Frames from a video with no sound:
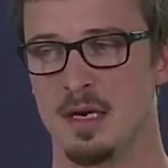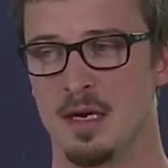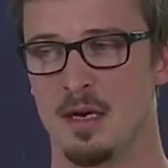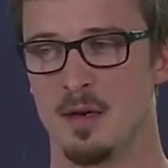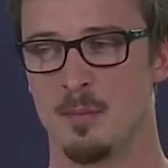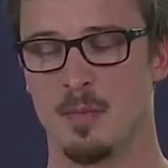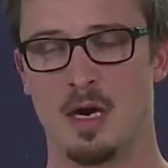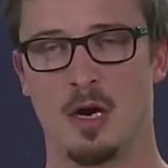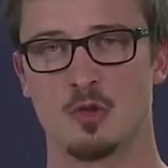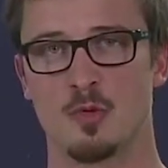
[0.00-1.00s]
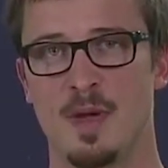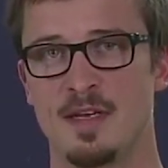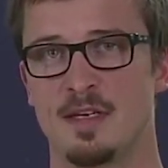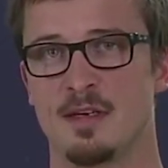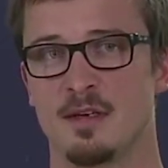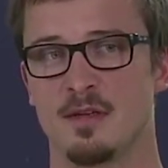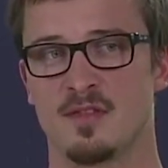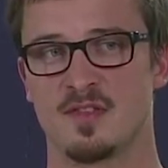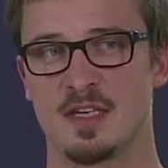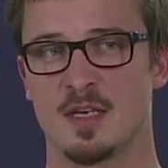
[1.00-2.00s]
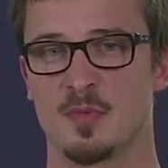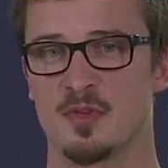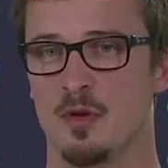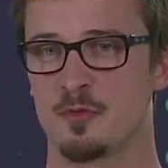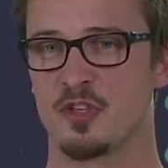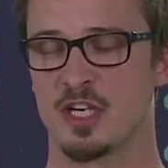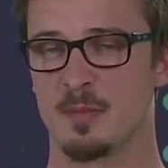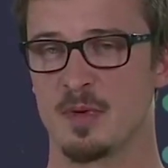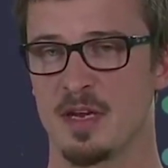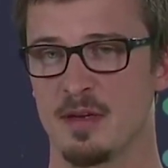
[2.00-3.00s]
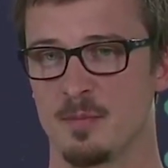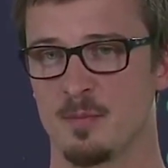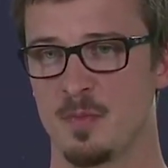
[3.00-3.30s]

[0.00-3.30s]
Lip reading: automating setups of Checkmk.